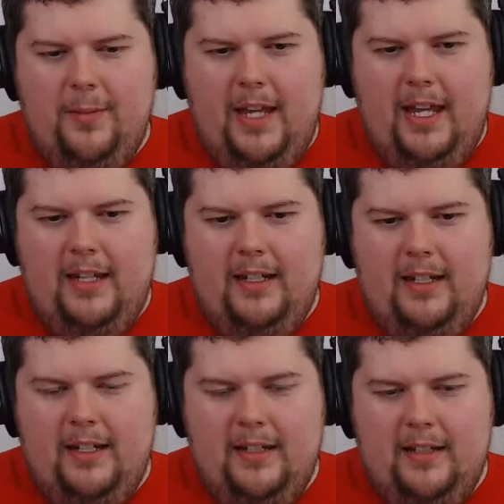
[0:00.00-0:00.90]
ahead
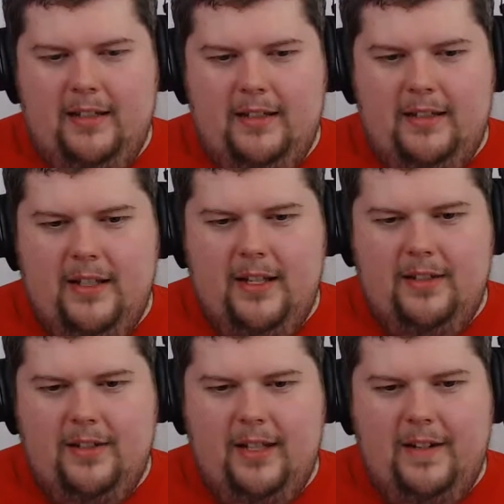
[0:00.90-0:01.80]
because it's
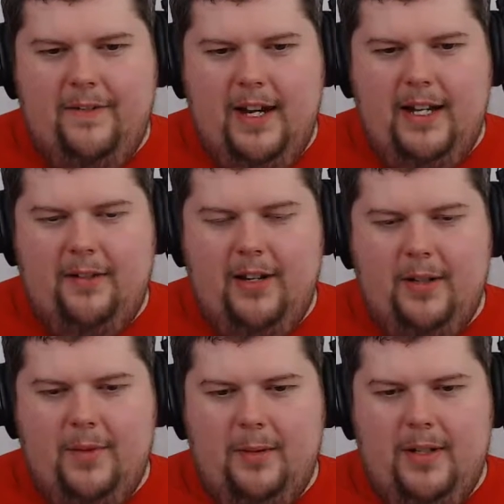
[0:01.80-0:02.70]
just a lot of fighting
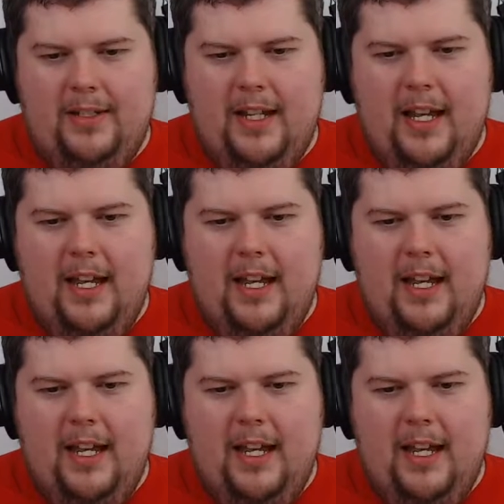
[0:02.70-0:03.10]
random enemies.